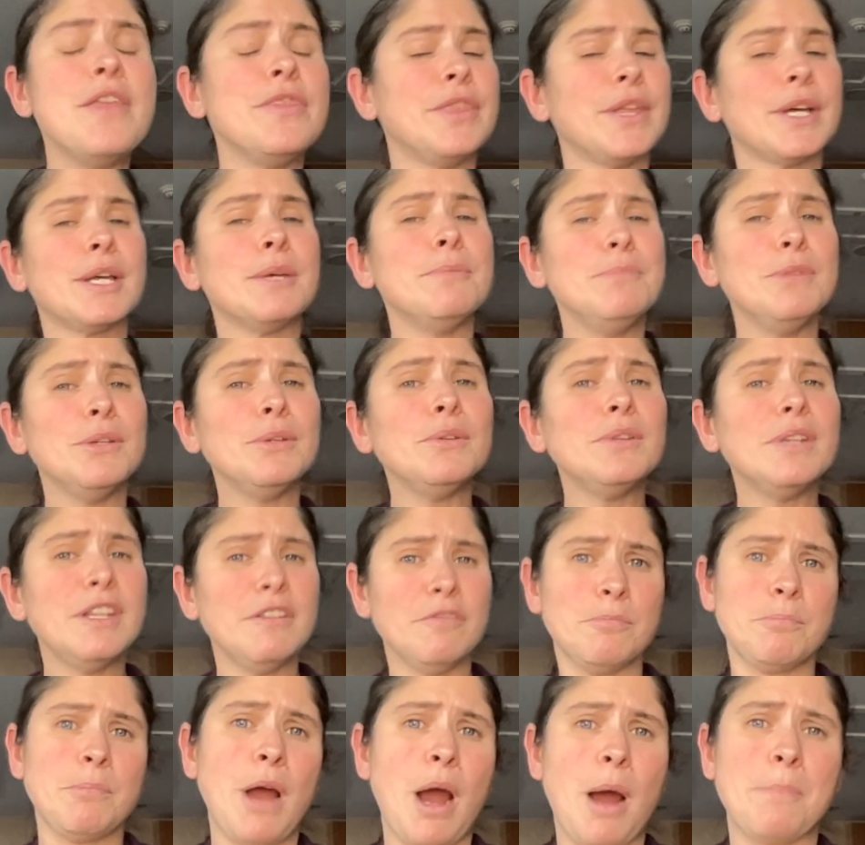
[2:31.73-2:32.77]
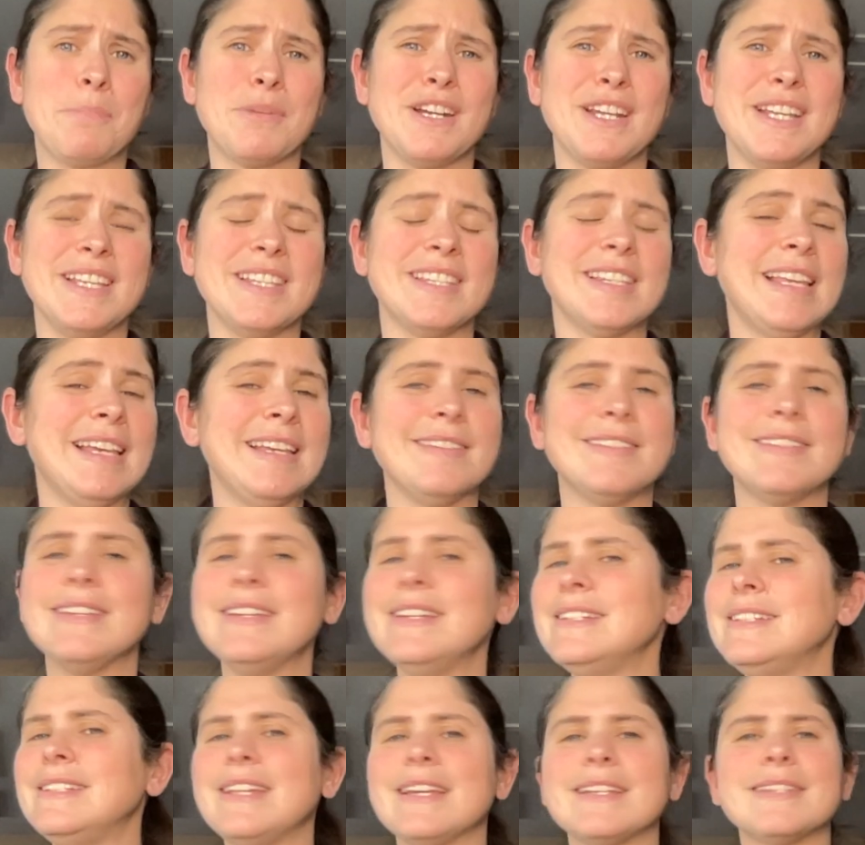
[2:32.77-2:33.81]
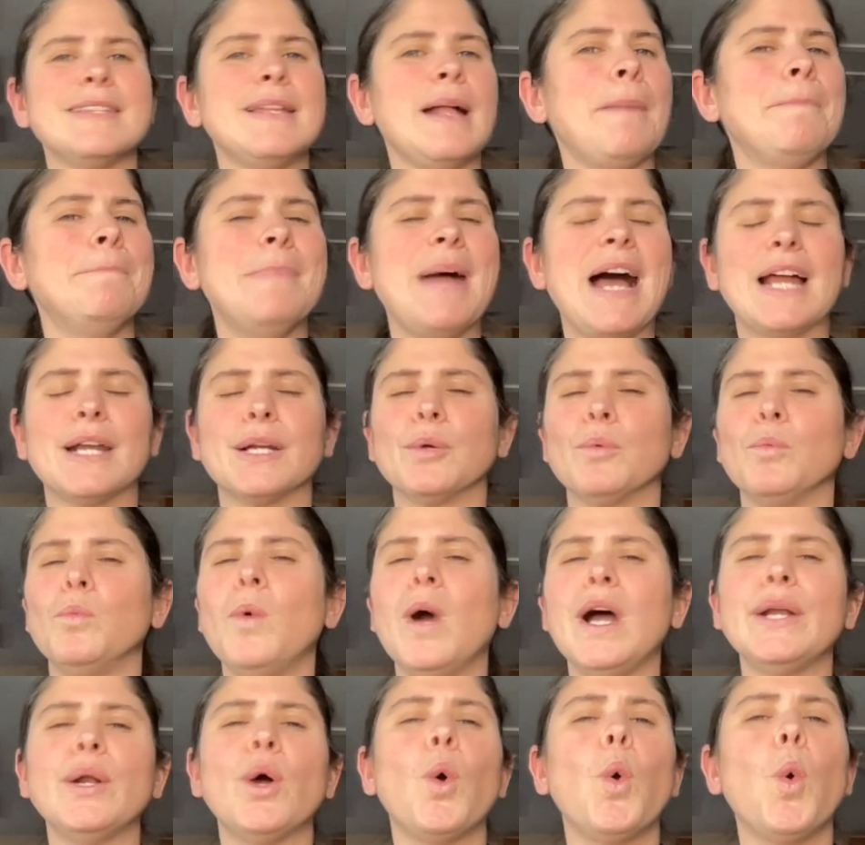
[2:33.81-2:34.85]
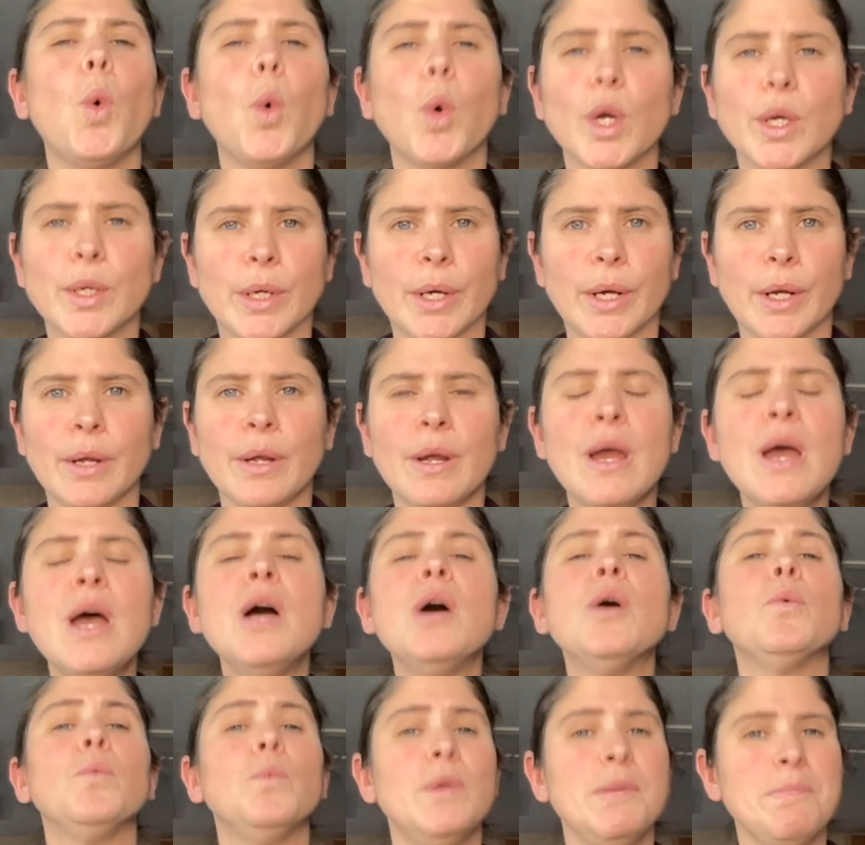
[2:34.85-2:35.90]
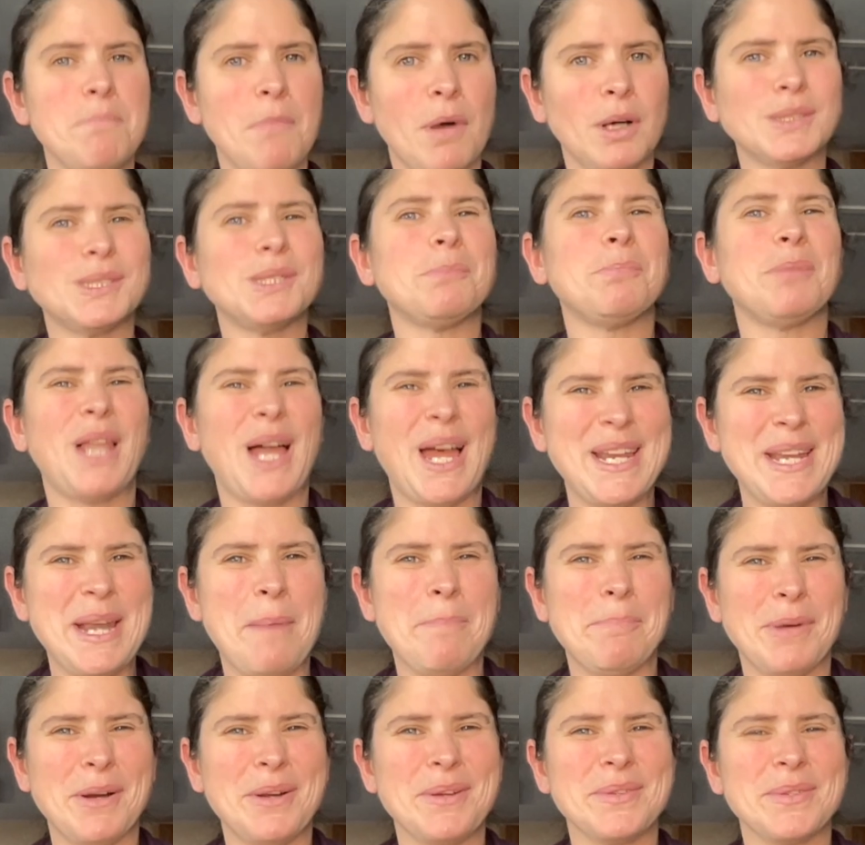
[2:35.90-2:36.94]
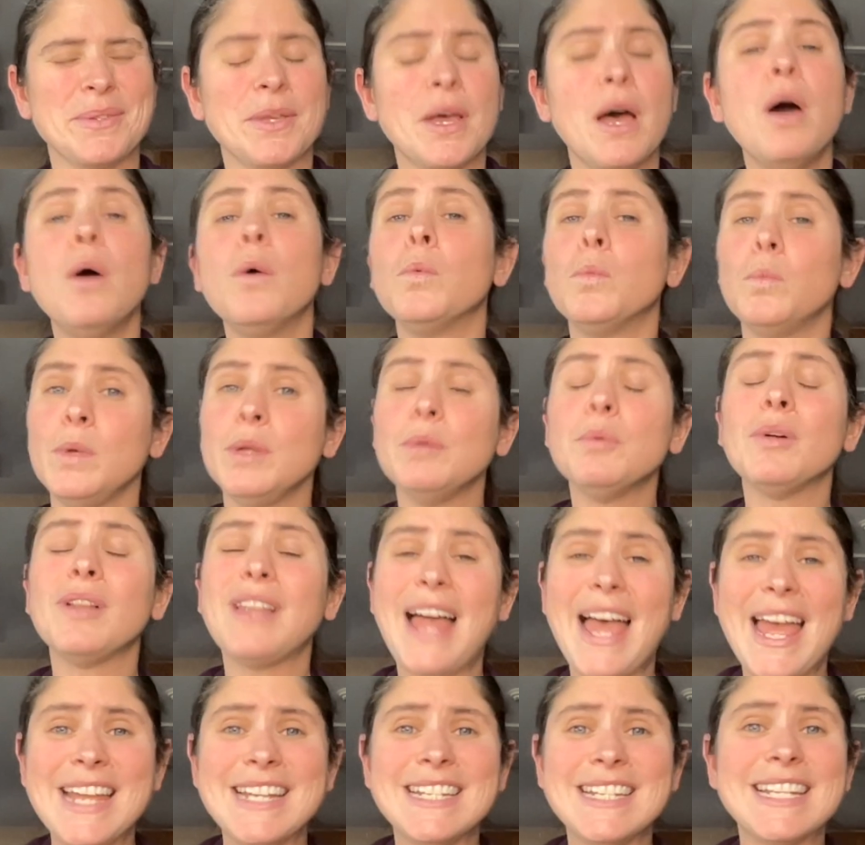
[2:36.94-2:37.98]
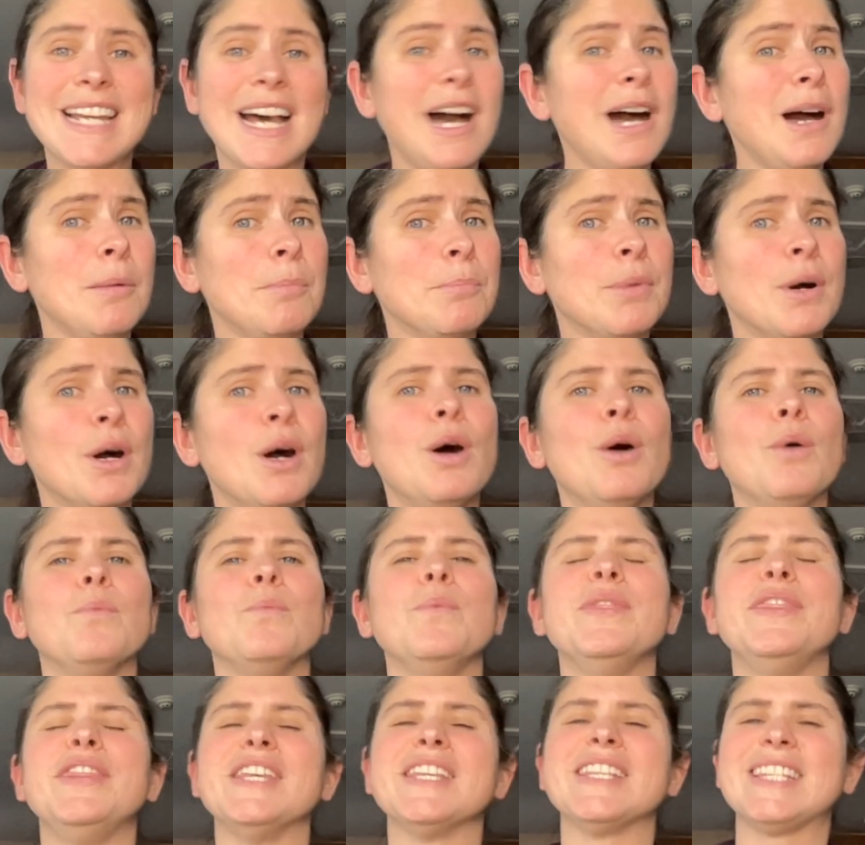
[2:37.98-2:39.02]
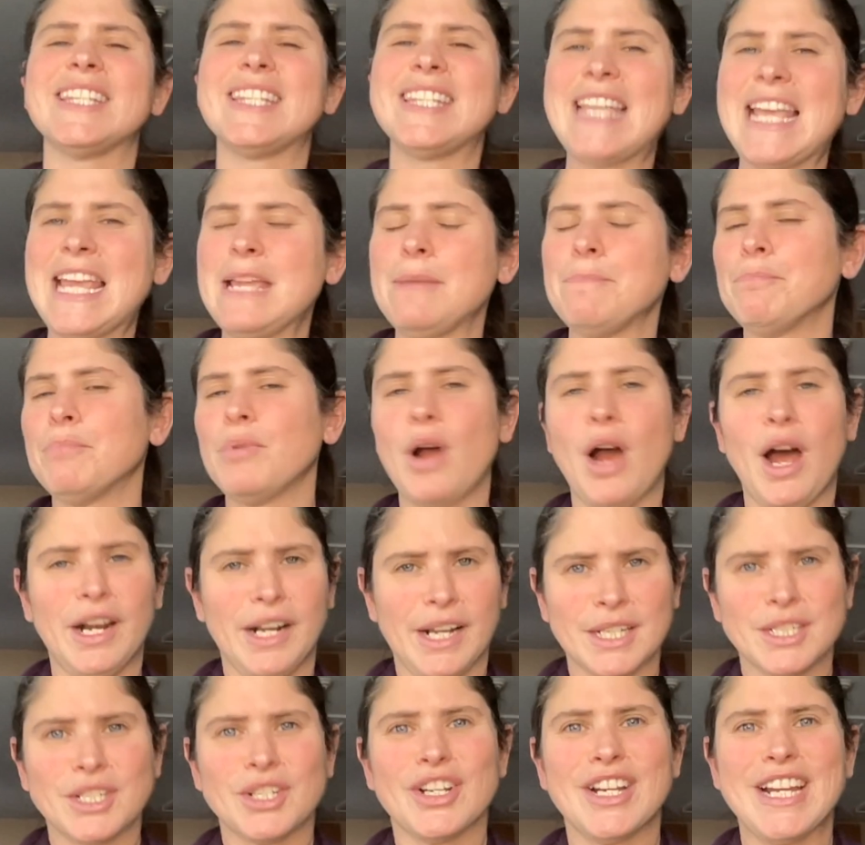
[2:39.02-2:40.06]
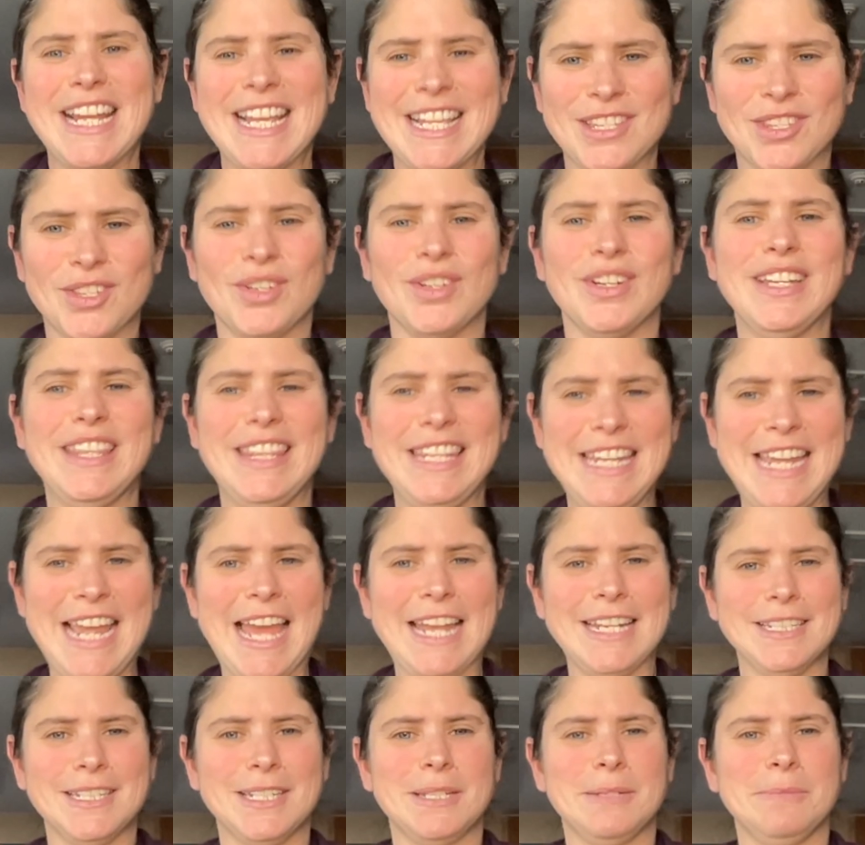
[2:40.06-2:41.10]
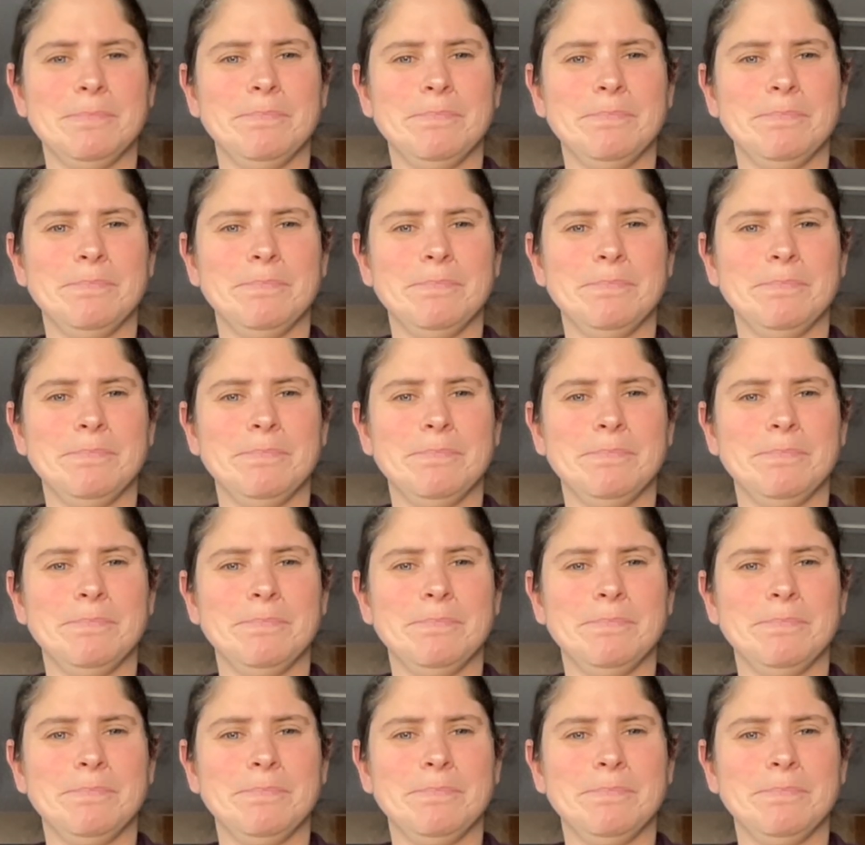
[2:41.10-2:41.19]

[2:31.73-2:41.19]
the commutative property says it does not matter what order we multiply numbers, we will end up with the same product or answer in the end.